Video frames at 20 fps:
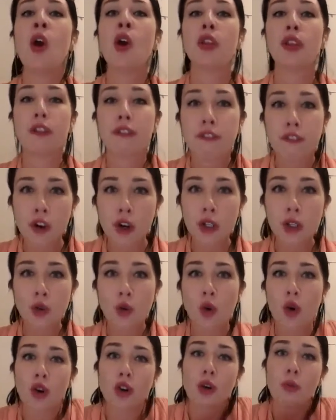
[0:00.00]
The first
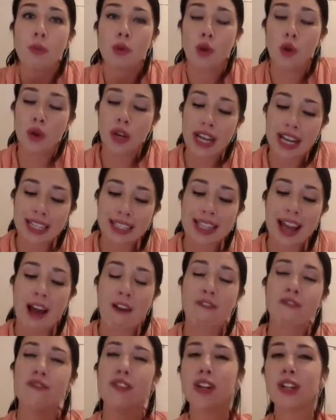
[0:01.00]
quarter moon is that
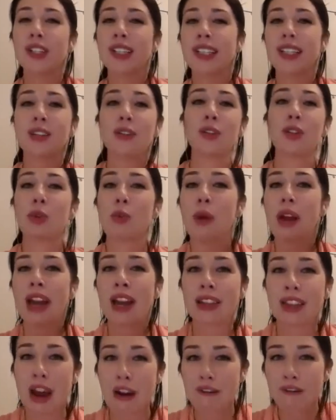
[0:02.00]
first little
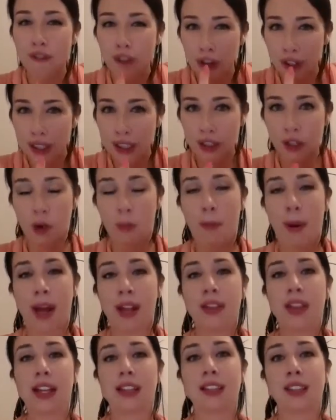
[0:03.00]
twig, that first little
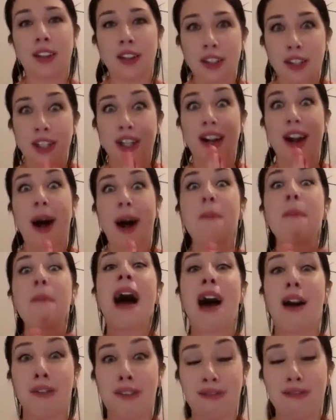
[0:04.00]
bud that starts to come
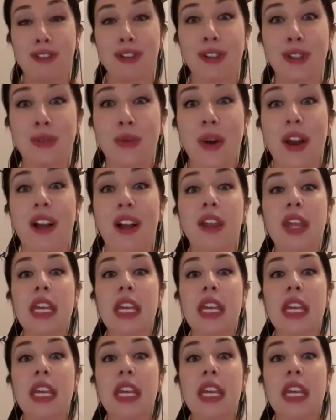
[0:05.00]
out of the soil,